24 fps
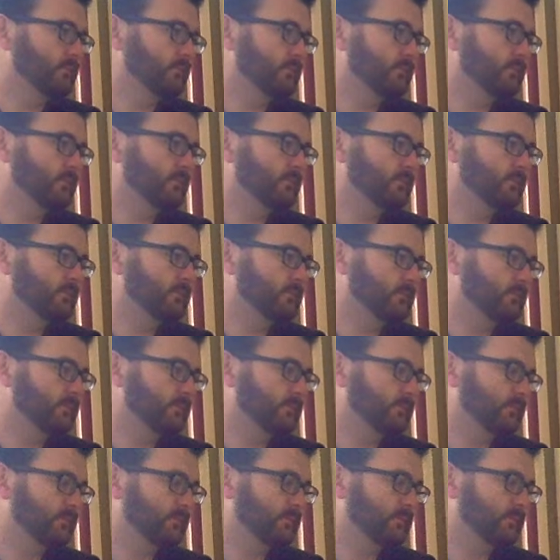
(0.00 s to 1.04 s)

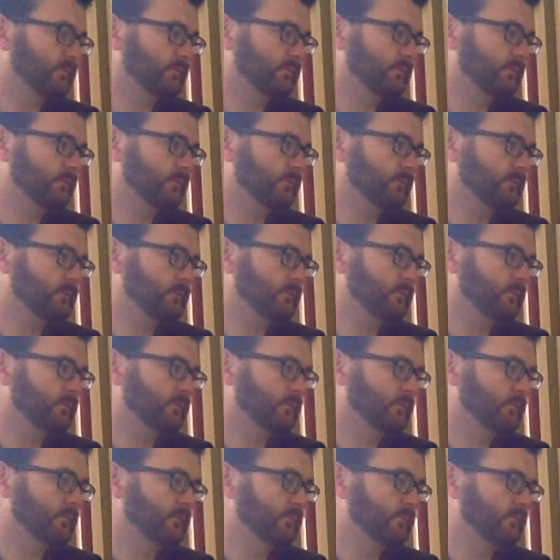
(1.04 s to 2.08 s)

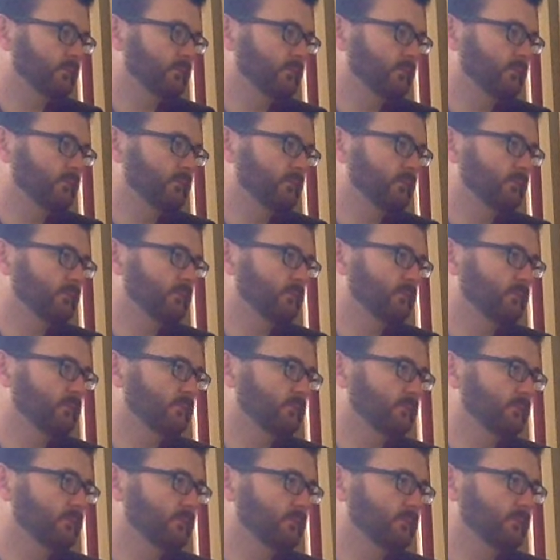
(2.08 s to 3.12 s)

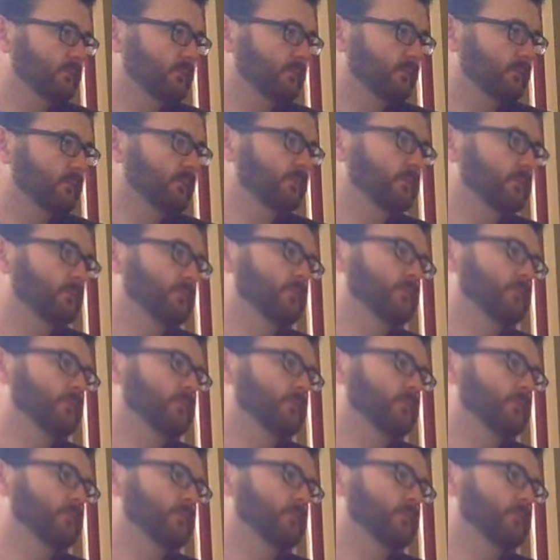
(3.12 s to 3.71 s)
This person isn't speaking.